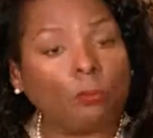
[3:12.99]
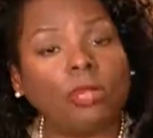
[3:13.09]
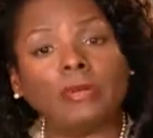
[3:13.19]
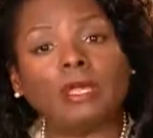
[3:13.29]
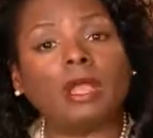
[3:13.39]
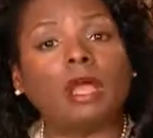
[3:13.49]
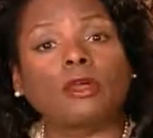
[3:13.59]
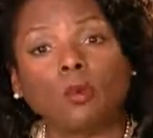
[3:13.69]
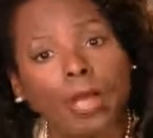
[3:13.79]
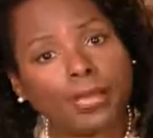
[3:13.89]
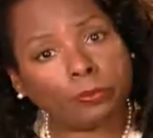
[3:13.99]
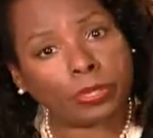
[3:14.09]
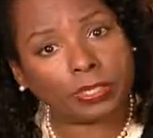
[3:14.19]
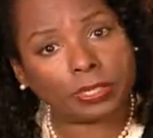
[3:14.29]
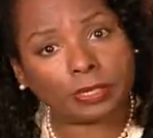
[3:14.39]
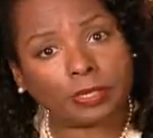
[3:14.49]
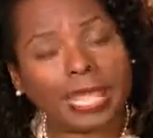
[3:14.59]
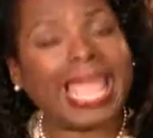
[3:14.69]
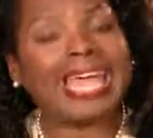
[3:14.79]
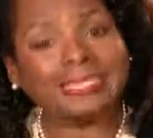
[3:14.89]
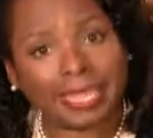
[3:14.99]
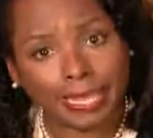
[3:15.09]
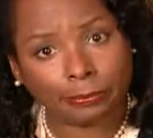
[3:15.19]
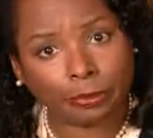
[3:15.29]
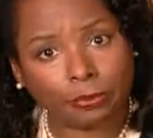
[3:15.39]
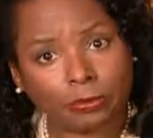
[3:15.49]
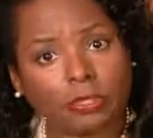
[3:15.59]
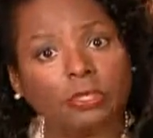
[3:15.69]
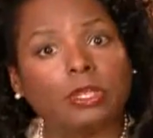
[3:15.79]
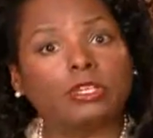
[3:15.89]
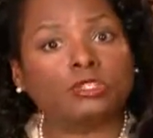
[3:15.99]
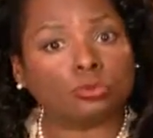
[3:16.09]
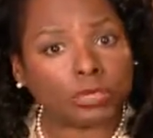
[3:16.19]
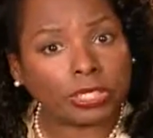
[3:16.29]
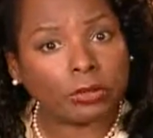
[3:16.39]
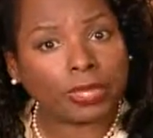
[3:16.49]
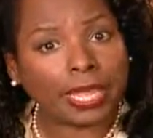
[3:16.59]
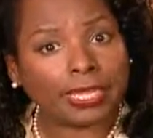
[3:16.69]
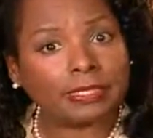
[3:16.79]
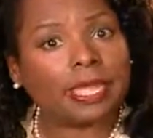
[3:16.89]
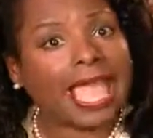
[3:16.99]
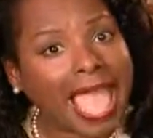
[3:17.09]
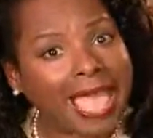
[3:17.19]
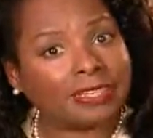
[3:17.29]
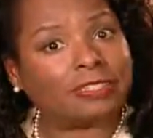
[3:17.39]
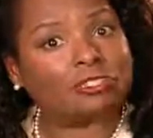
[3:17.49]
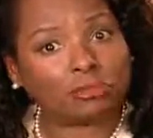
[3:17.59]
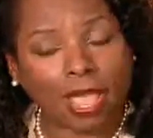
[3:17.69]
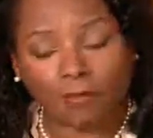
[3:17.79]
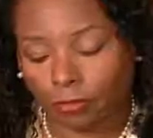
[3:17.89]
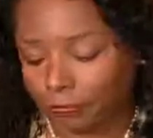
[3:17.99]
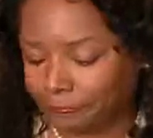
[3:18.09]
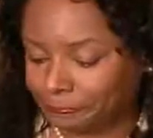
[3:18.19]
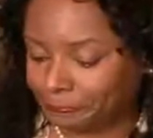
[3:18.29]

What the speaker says: Women are quite willing and able to relocate and travel.